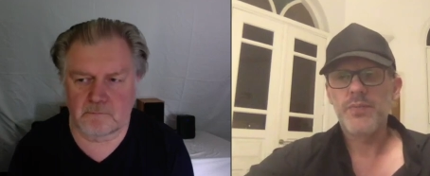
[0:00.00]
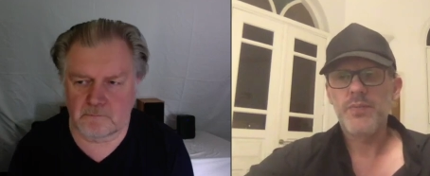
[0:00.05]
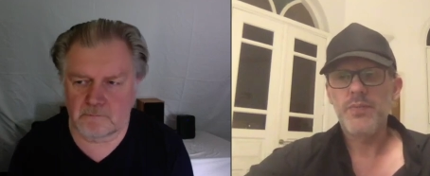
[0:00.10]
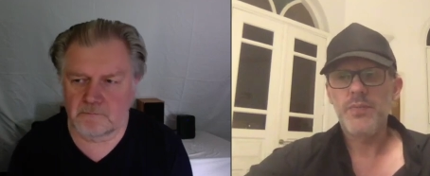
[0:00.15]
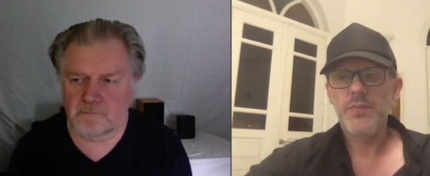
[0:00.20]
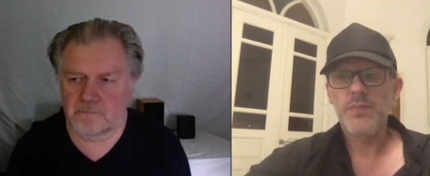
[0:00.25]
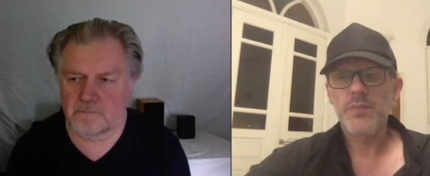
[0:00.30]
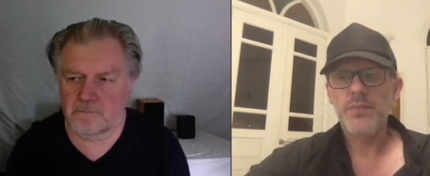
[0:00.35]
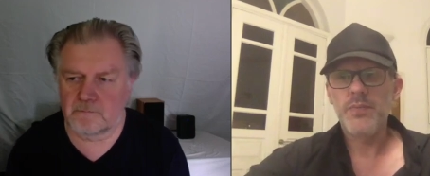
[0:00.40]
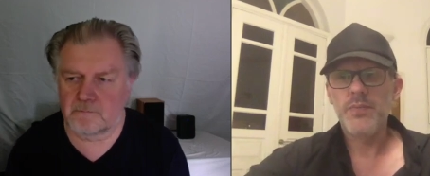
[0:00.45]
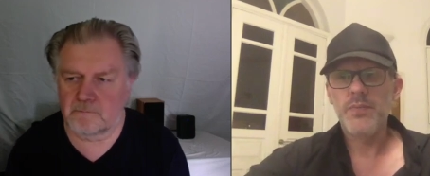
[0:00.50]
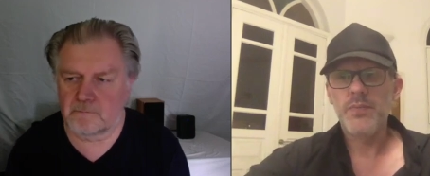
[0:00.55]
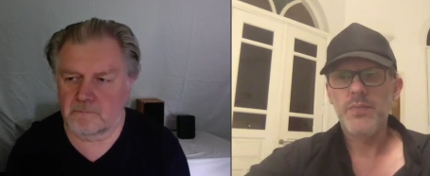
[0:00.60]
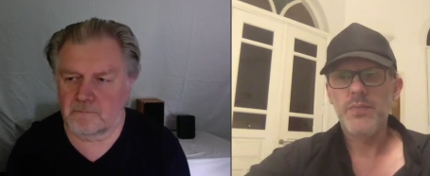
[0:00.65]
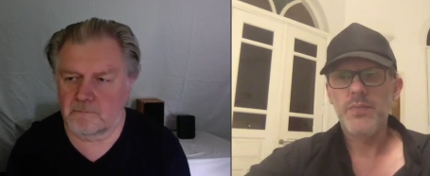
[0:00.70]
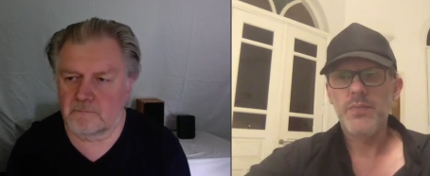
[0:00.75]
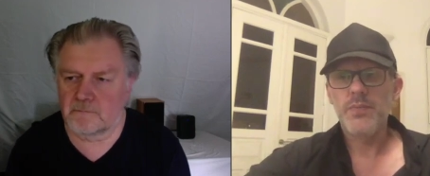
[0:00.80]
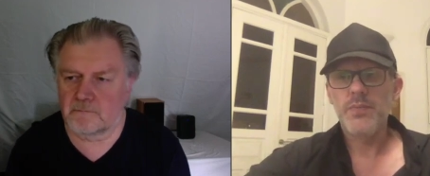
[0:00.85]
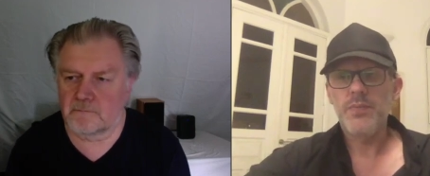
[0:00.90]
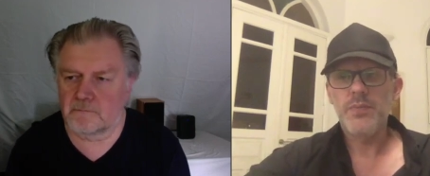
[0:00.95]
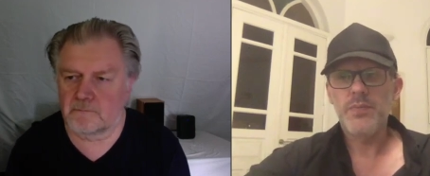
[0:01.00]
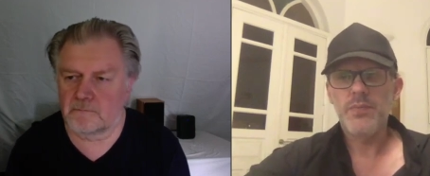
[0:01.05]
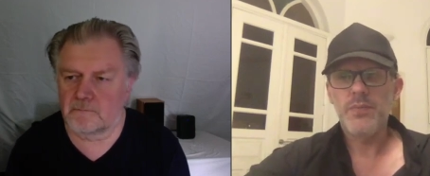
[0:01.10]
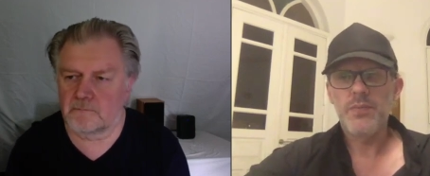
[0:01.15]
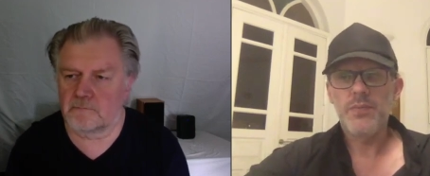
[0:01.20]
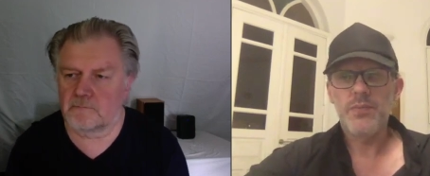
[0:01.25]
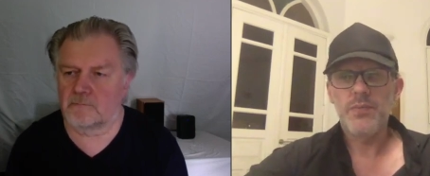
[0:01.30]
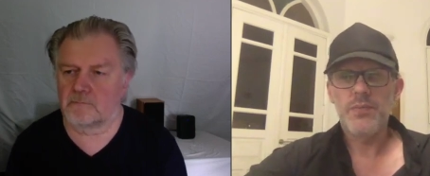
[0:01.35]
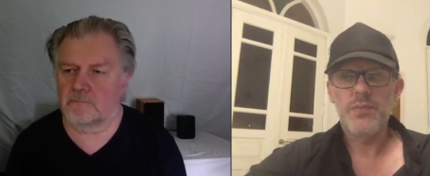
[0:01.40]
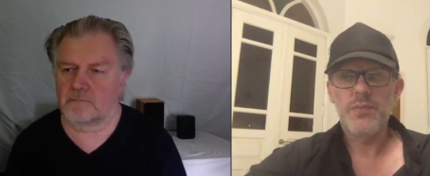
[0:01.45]

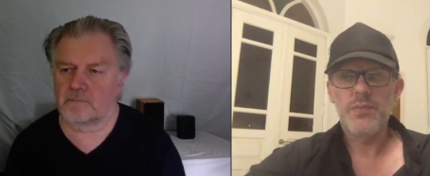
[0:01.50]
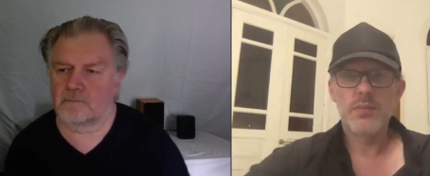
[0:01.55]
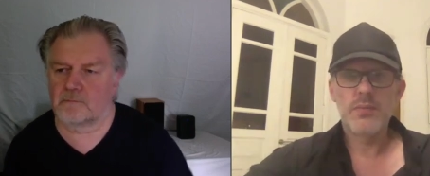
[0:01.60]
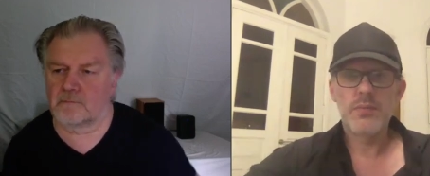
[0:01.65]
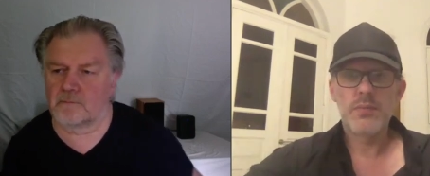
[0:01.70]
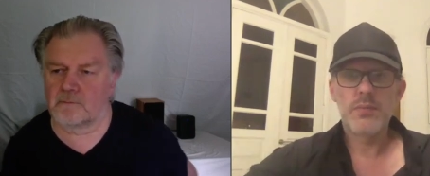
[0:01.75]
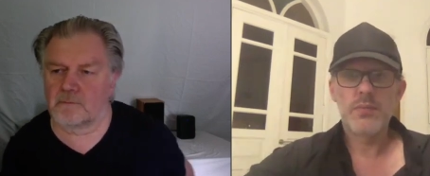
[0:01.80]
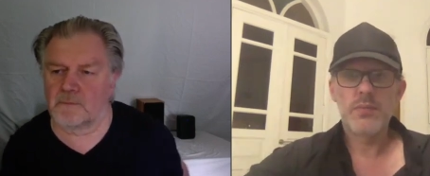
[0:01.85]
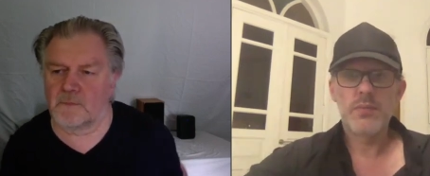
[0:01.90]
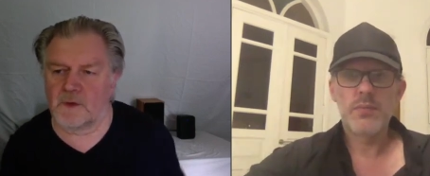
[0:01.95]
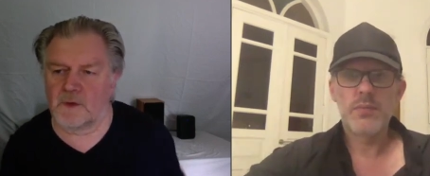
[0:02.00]
(silence)